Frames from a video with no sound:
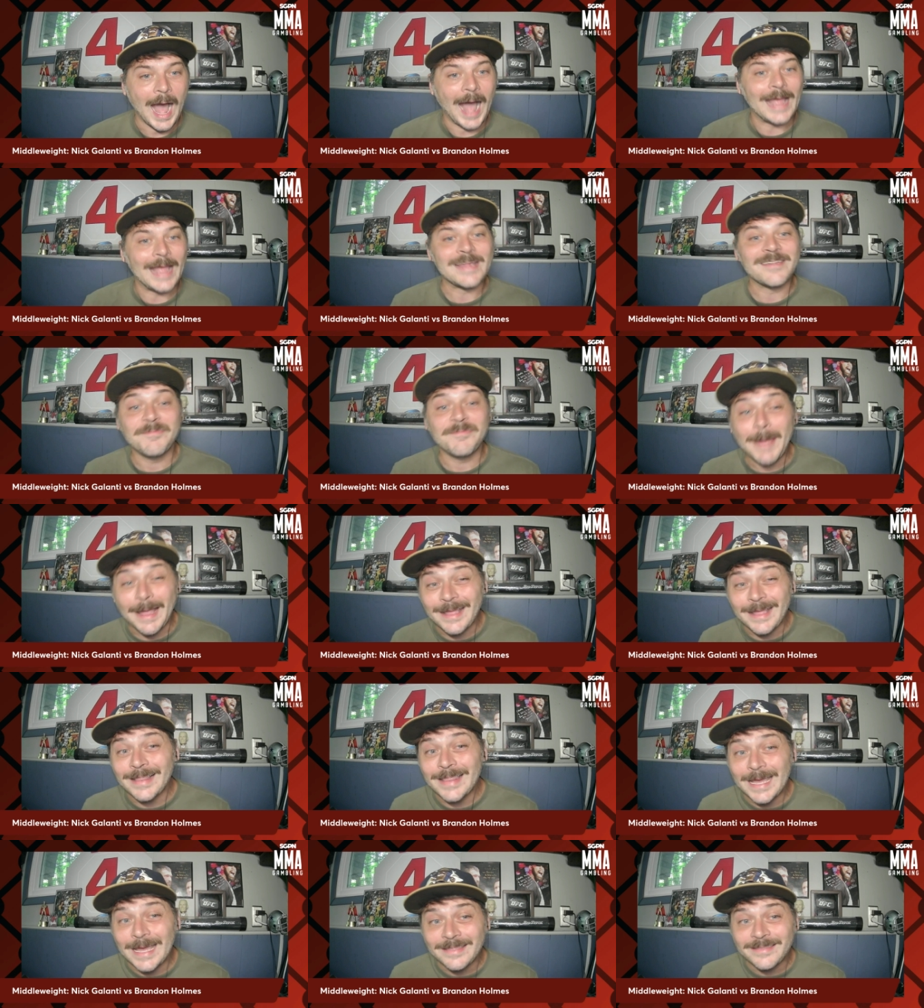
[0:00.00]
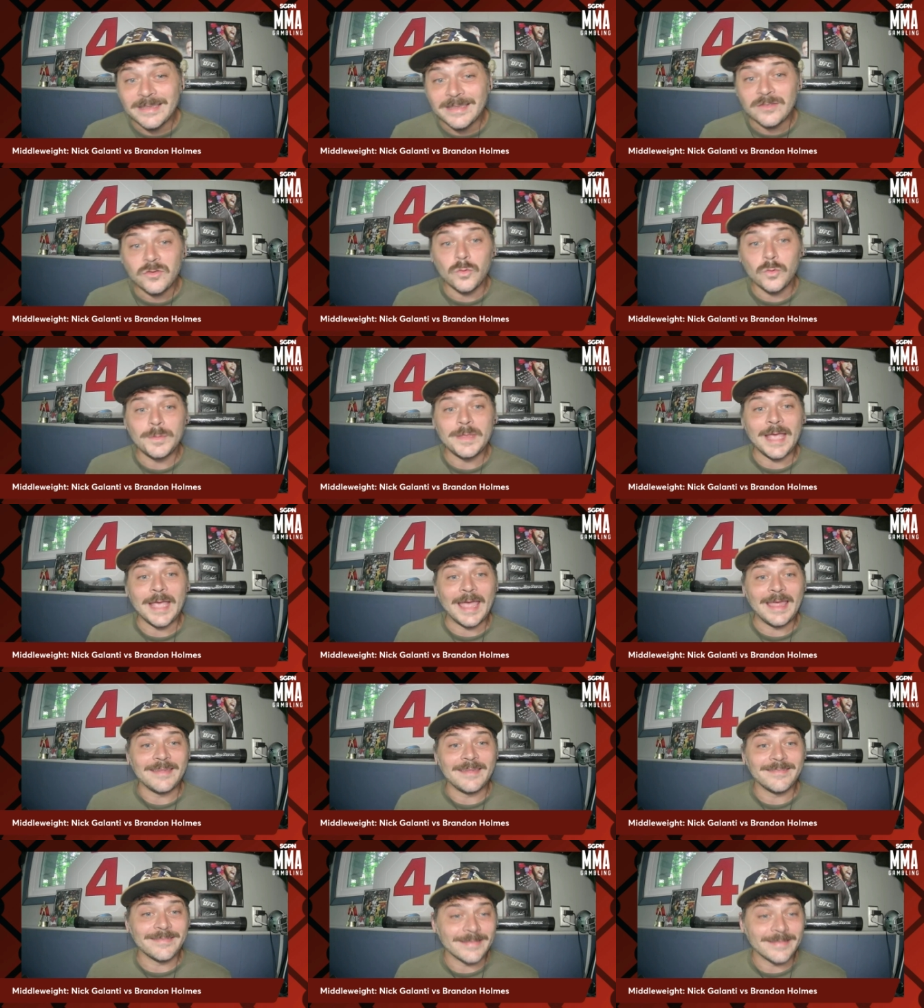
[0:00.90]
I expect Galanti to be
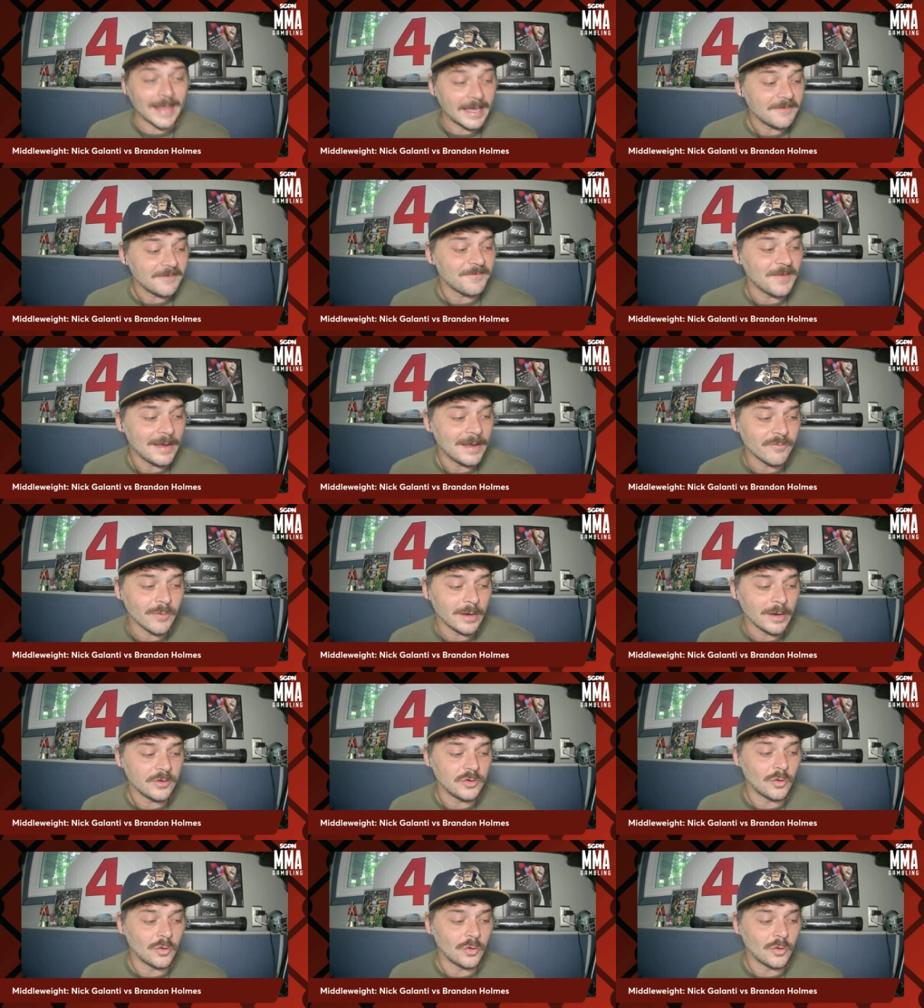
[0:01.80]
a slight favorite.